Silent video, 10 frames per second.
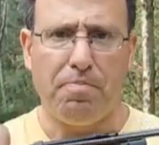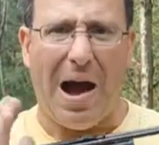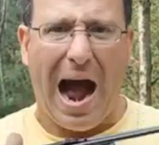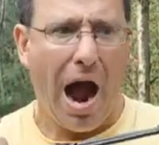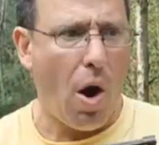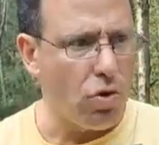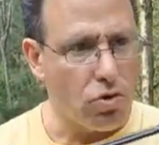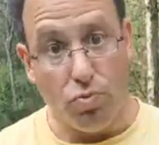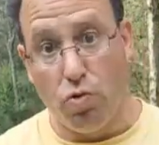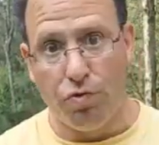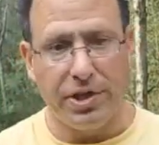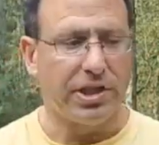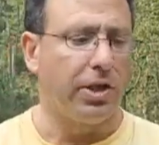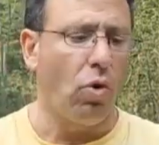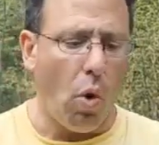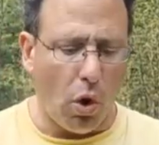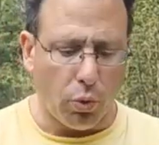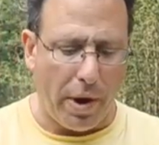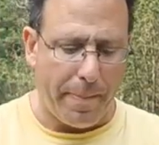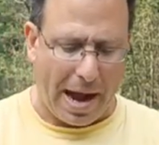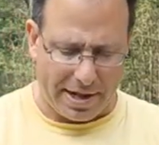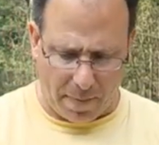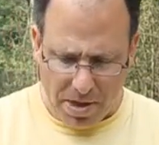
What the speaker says: power to move this thing all the way back. Now,